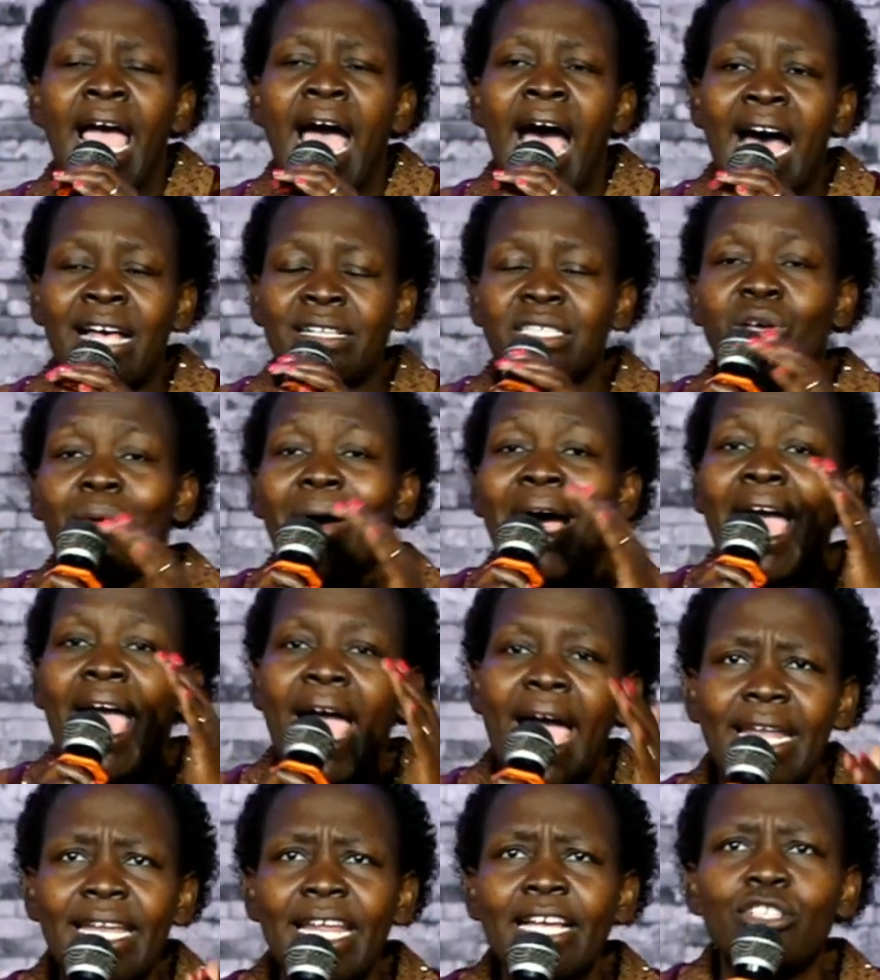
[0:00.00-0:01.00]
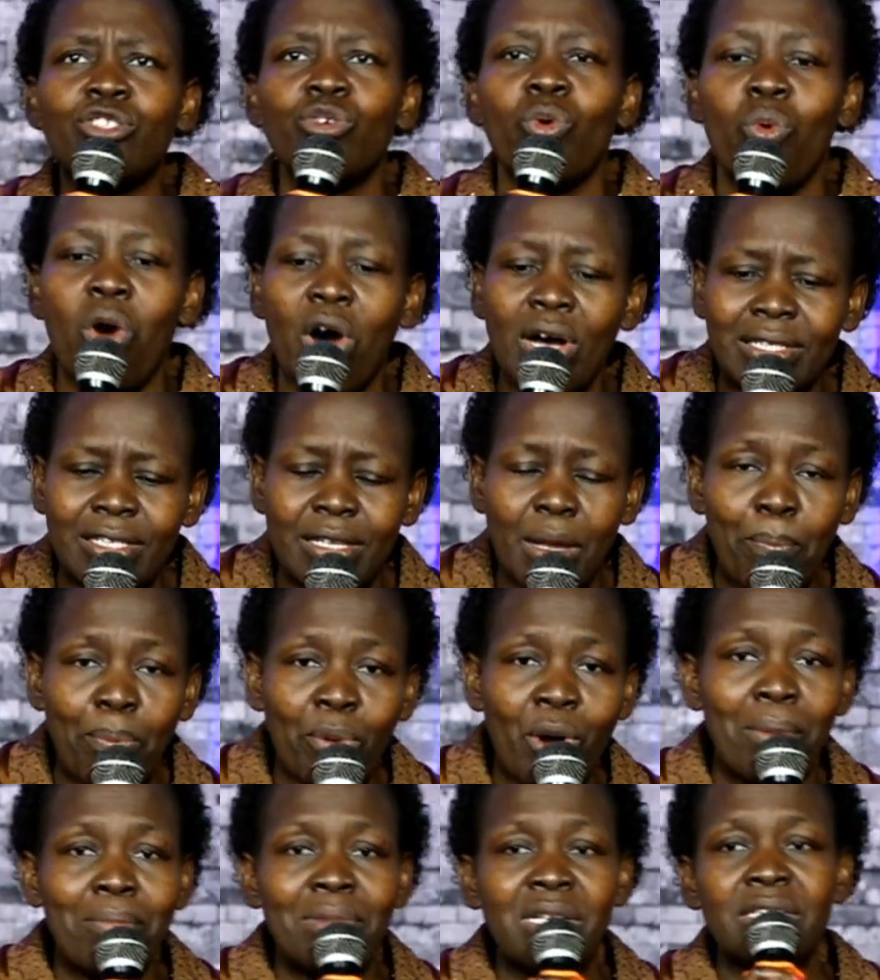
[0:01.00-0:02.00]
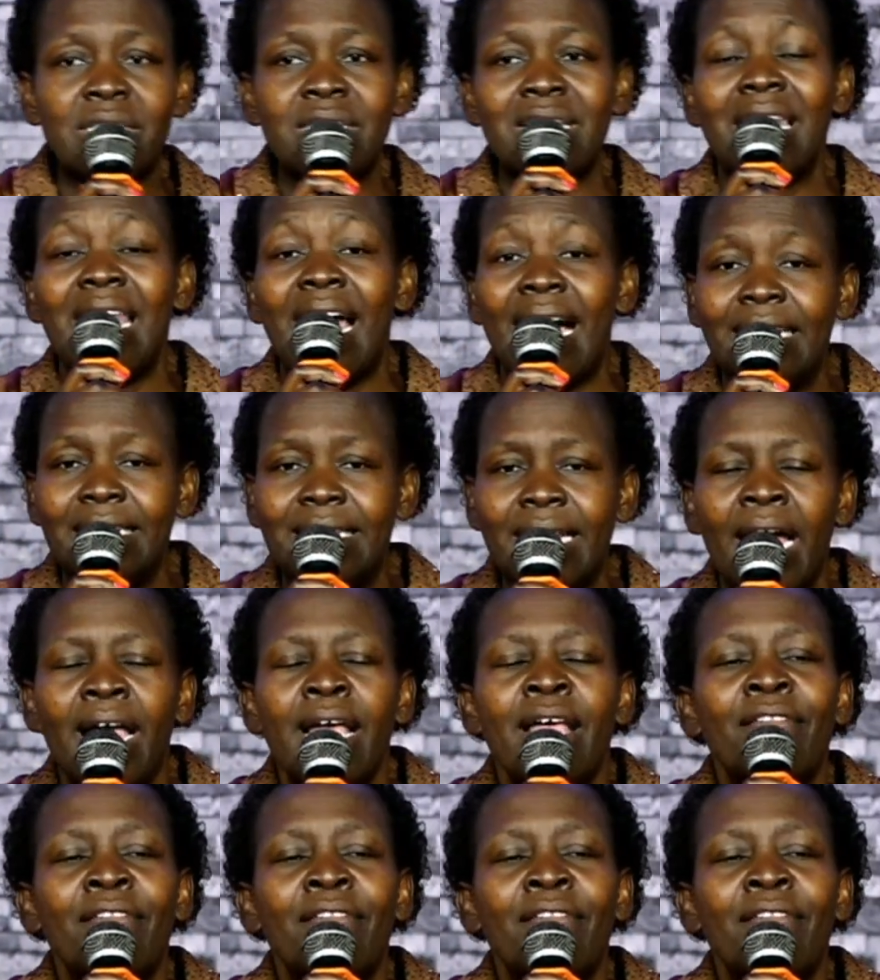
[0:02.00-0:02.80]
as they were heading towards the promised land,